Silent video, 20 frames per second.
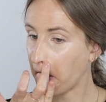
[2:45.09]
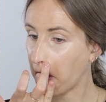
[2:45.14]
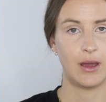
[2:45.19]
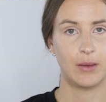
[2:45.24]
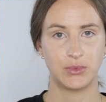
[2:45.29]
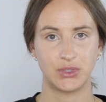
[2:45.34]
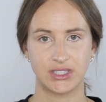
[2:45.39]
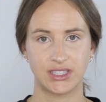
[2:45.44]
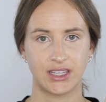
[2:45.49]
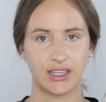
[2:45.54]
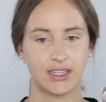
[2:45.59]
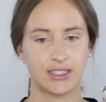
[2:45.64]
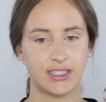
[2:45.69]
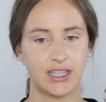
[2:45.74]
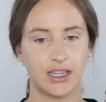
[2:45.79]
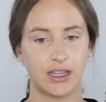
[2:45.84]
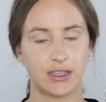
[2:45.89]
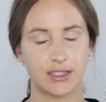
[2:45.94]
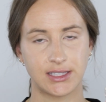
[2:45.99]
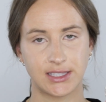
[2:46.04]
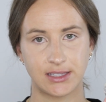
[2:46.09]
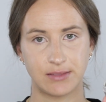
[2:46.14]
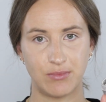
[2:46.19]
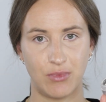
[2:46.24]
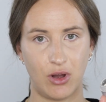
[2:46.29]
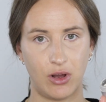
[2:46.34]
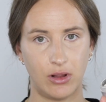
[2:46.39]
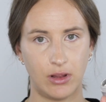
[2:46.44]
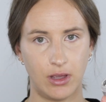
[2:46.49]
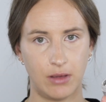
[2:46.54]
I'm just going to take a
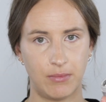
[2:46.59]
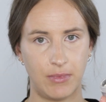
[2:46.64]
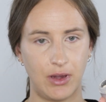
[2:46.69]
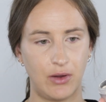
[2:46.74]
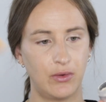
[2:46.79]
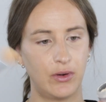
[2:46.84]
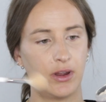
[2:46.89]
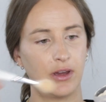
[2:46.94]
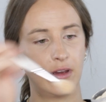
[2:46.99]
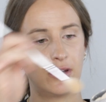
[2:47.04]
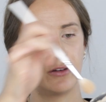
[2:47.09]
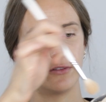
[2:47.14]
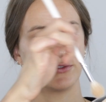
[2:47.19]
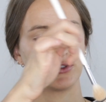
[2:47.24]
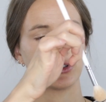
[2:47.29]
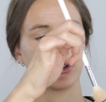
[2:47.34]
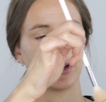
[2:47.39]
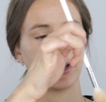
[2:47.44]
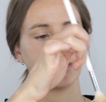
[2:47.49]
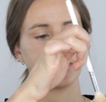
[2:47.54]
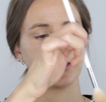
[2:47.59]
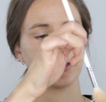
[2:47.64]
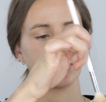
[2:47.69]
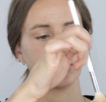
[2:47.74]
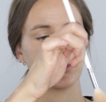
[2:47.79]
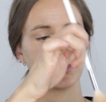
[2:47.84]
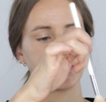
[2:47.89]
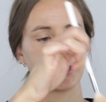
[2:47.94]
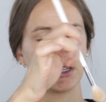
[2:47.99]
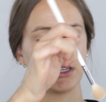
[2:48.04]
small amount of
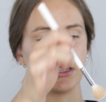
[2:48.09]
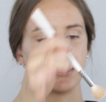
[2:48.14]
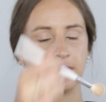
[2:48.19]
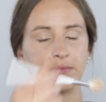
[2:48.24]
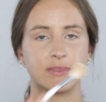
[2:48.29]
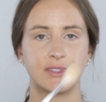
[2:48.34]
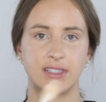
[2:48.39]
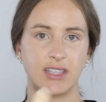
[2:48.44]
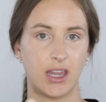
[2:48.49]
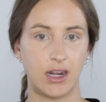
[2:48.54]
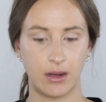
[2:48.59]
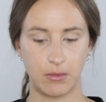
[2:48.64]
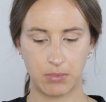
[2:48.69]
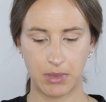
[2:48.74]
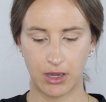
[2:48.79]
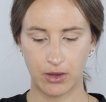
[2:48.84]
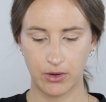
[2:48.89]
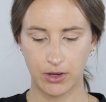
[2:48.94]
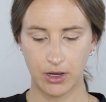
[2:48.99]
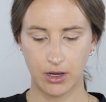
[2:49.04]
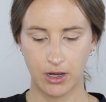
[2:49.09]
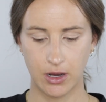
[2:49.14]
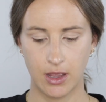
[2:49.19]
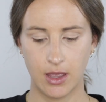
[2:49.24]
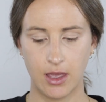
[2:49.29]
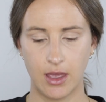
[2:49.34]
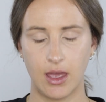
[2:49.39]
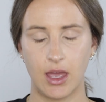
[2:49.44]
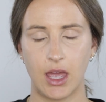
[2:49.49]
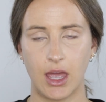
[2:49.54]
translucent setting powder
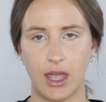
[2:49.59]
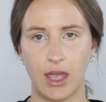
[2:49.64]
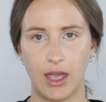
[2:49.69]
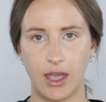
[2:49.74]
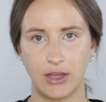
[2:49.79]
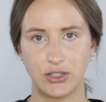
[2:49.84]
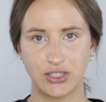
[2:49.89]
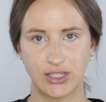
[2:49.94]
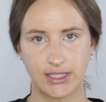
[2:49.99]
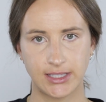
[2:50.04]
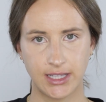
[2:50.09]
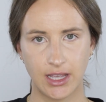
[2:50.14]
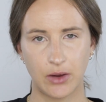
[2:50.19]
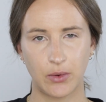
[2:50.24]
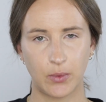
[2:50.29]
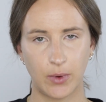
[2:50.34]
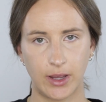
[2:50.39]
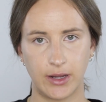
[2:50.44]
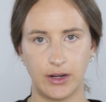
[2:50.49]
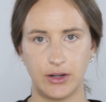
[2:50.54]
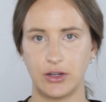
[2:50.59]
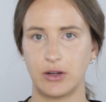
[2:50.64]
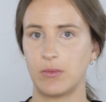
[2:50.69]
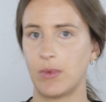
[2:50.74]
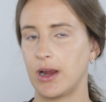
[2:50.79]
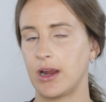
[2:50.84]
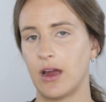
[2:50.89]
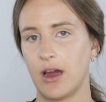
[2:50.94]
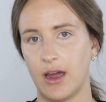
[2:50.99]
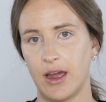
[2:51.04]
and just set right under
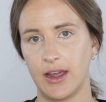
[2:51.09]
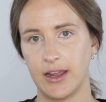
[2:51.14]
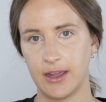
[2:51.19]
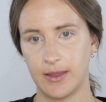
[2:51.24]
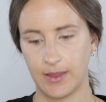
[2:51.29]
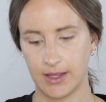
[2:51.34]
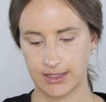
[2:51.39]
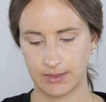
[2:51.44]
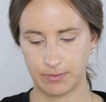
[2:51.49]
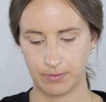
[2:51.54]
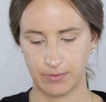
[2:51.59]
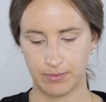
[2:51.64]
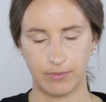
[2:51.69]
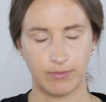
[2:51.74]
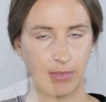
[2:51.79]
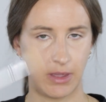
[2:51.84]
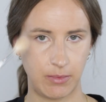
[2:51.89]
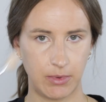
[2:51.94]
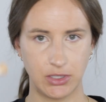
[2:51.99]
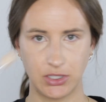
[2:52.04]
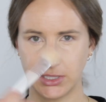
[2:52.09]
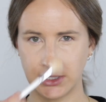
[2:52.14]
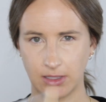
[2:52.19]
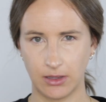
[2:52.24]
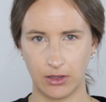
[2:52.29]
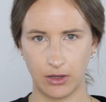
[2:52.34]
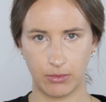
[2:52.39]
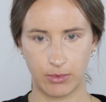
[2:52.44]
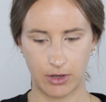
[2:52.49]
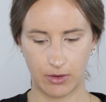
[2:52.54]
my eye, and that's maybe just a
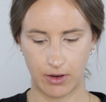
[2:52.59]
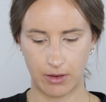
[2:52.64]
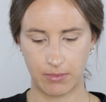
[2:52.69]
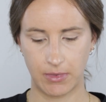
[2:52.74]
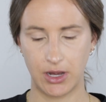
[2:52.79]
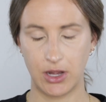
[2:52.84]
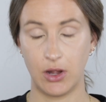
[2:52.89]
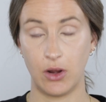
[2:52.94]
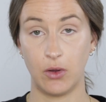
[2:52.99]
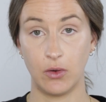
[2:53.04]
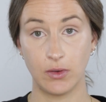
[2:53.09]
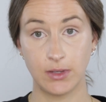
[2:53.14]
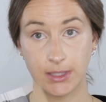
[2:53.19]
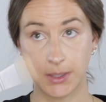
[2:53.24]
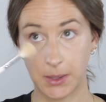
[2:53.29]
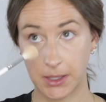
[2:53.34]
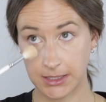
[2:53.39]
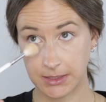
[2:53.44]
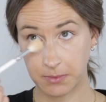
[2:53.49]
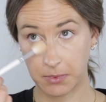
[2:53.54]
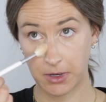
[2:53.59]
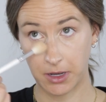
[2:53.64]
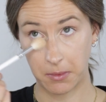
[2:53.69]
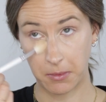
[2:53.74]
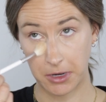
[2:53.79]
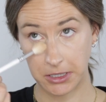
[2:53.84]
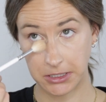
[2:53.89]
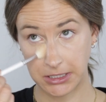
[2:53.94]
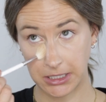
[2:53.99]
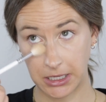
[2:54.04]
little bit around my nose, and that's pretty
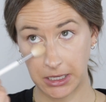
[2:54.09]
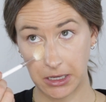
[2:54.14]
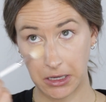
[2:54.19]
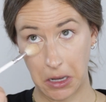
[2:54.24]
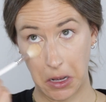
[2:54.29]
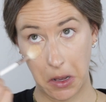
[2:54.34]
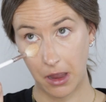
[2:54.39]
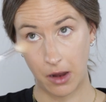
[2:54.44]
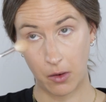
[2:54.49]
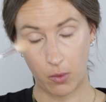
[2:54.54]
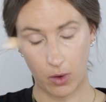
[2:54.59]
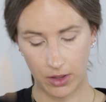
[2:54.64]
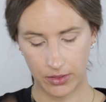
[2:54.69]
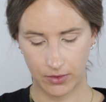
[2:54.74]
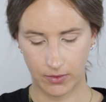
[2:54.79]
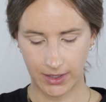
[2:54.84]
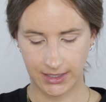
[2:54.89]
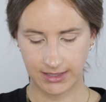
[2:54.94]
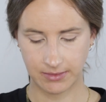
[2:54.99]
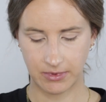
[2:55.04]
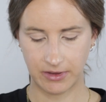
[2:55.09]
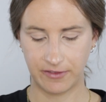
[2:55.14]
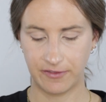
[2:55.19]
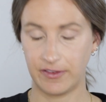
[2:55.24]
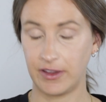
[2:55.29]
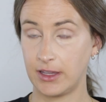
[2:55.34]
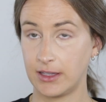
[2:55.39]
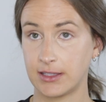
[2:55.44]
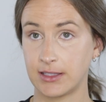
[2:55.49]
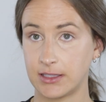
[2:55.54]
much it. I want the rest of my
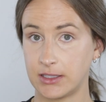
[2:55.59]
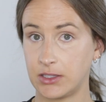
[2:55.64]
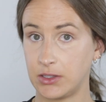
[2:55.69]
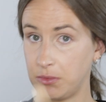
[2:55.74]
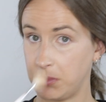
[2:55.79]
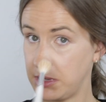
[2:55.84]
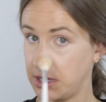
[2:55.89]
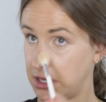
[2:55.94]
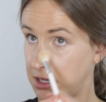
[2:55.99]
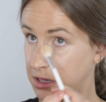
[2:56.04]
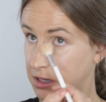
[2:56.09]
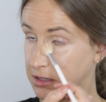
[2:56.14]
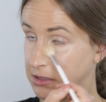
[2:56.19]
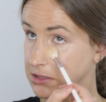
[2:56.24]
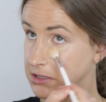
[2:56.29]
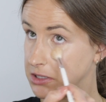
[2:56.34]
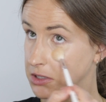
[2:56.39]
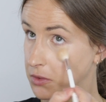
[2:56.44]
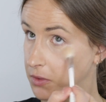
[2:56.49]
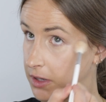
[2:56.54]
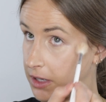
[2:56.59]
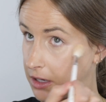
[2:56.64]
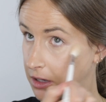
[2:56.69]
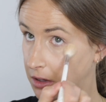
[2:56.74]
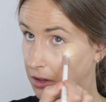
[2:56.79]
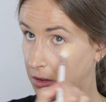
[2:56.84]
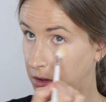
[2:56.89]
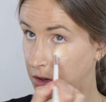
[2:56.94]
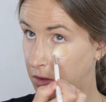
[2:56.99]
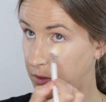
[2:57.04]
face to be dewy and
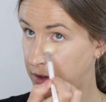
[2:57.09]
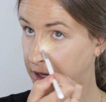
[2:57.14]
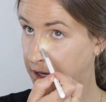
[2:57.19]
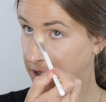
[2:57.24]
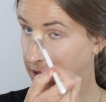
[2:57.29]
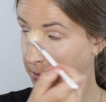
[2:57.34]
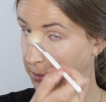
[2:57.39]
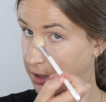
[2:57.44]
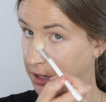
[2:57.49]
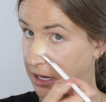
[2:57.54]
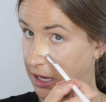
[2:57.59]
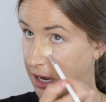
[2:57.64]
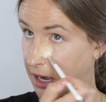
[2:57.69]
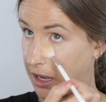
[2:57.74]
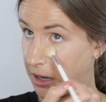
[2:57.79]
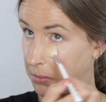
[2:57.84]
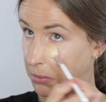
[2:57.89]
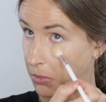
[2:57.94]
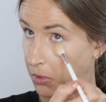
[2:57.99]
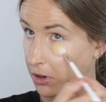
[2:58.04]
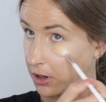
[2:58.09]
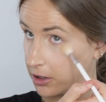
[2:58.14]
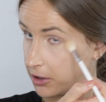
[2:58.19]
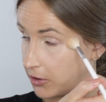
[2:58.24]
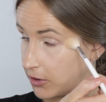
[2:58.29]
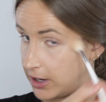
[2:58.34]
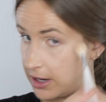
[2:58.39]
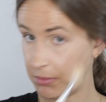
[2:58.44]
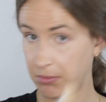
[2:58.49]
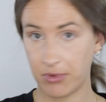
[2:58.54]
glowy, and I'm going to add more
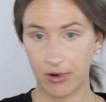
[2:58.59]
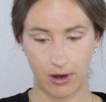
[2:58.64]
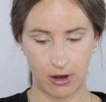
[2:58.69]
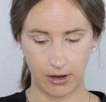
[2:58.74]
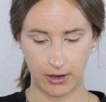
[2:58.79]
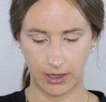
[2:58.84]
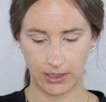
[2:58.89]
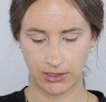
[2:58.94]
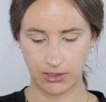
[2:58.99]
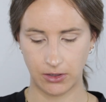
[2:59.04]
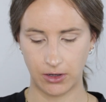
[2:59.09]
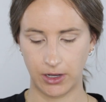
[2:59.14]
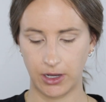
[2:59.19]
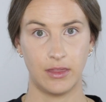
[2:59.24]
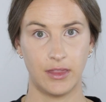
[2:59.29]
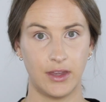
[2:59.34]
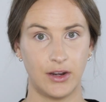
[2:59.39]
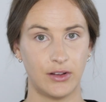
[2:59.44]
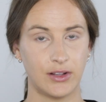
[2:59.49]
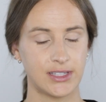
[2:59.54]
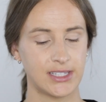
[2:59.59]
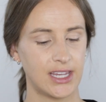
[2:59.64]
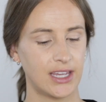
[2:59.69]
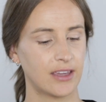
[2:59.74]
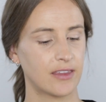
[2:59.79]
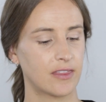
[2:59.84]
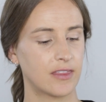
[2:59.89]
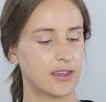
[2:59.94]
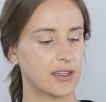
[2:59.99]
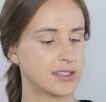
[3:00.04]
cream product on. Then I'll
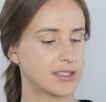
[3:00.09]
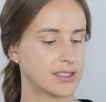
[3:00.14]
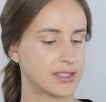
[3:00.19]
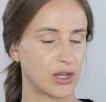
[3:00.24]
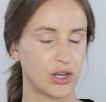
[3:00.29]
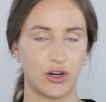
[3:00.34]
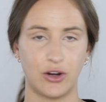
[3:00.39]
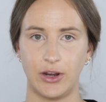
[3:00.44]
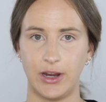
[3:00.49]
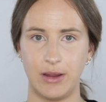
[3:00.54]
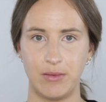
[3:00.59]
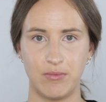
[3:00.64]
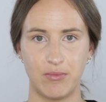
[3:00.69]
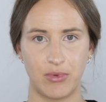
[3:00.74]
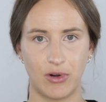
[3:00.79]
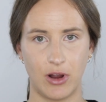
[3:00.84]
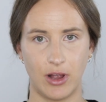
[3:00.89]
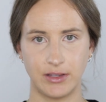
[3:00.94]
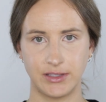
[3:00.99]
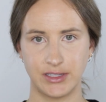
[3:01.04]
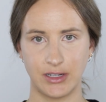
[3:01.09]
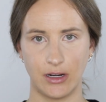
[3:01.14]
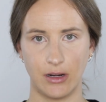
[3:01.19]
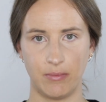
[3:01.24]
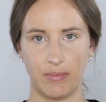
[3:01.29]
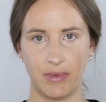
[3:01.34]
take this cream bronzer